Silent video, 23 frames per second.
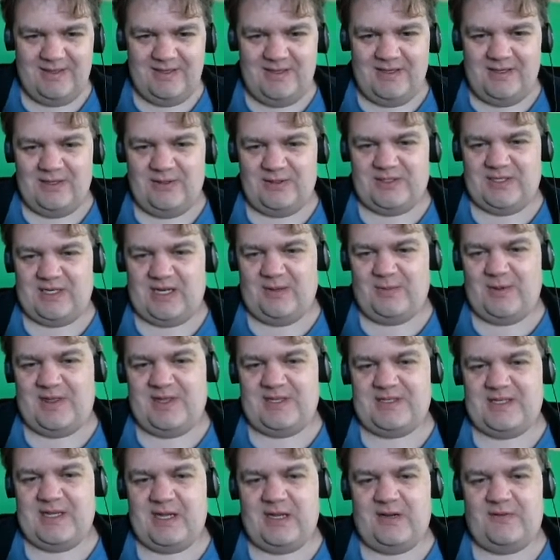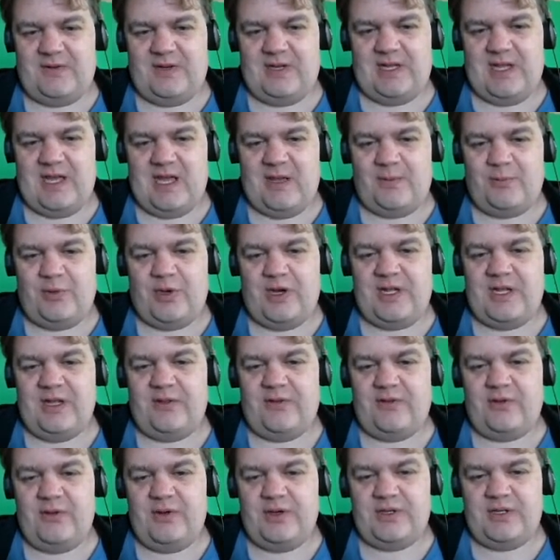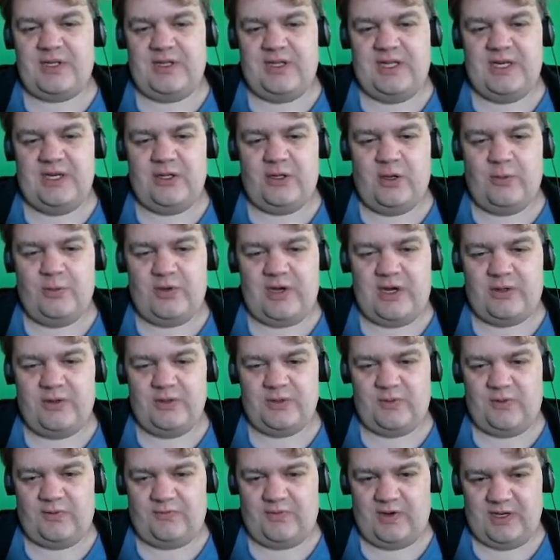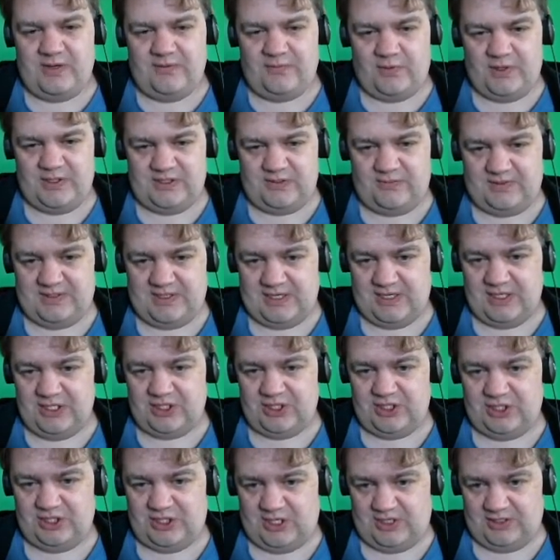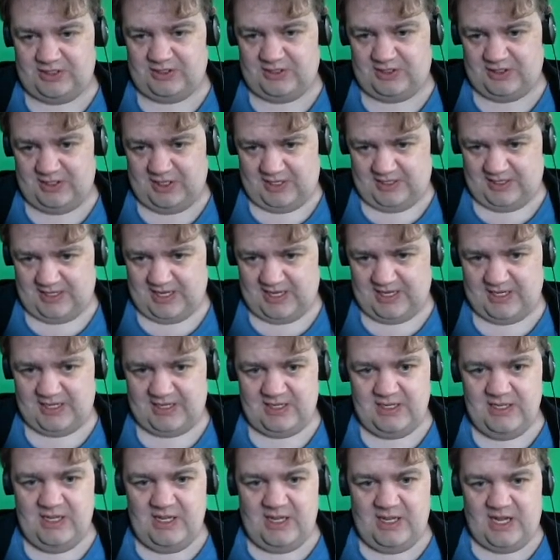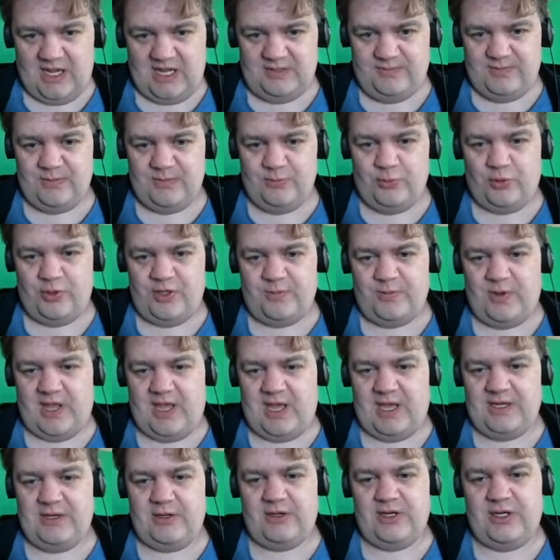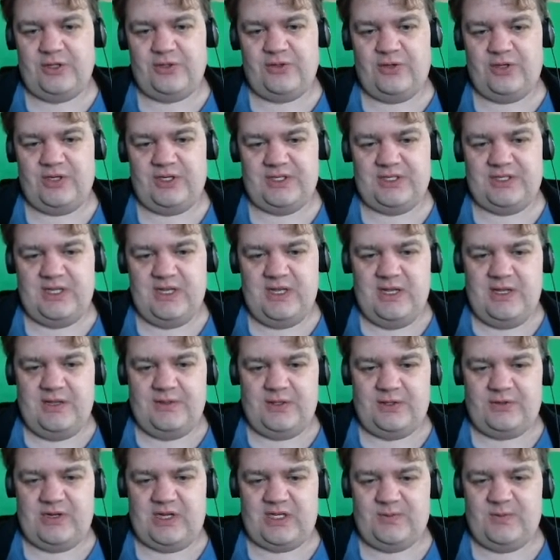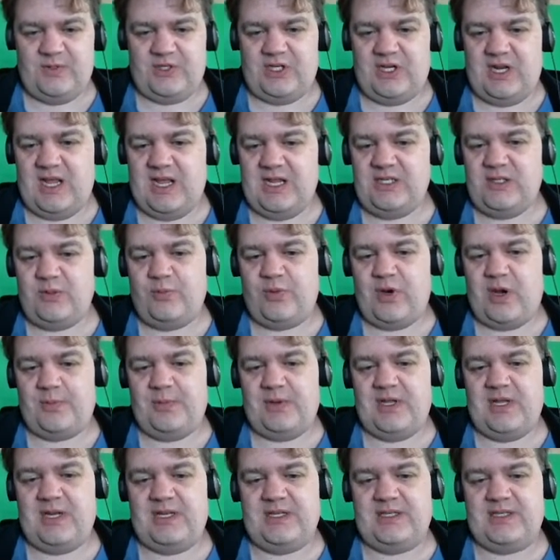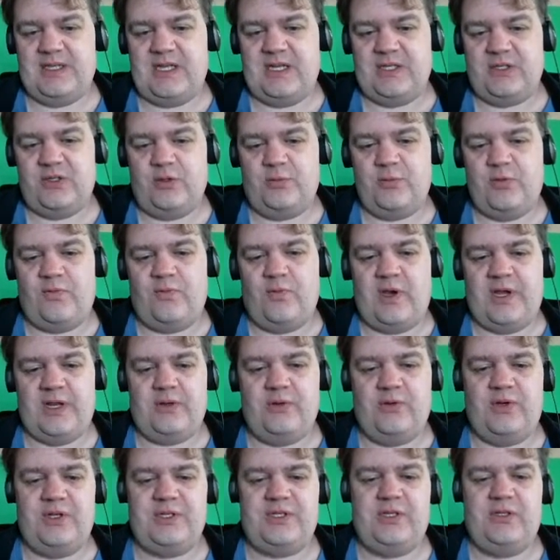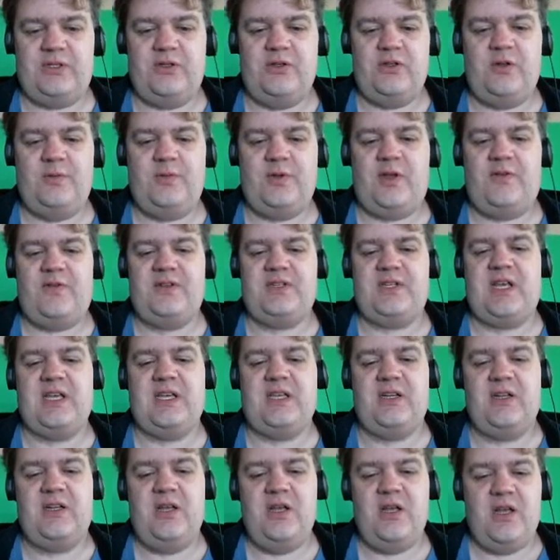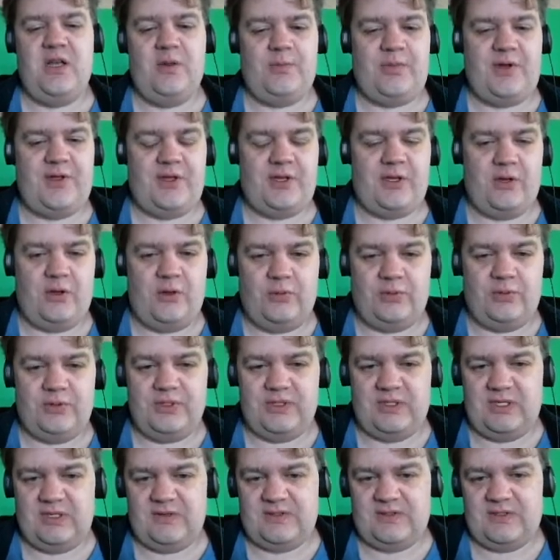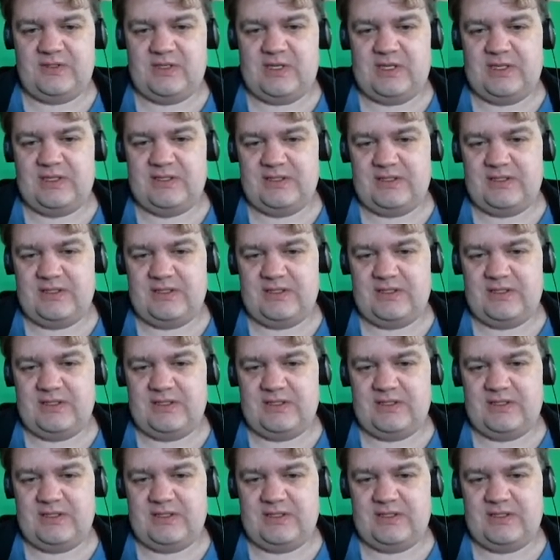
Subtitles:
You're startled by the sound of an alarm breaking through it, and the intercom crackles with the frightened voice of a technician shouting that the Arcada has been boarded by unknown intruders. The transmission ends abruptly in a sandstorm of white noise, soon to be overtaken by the cold dinner silence.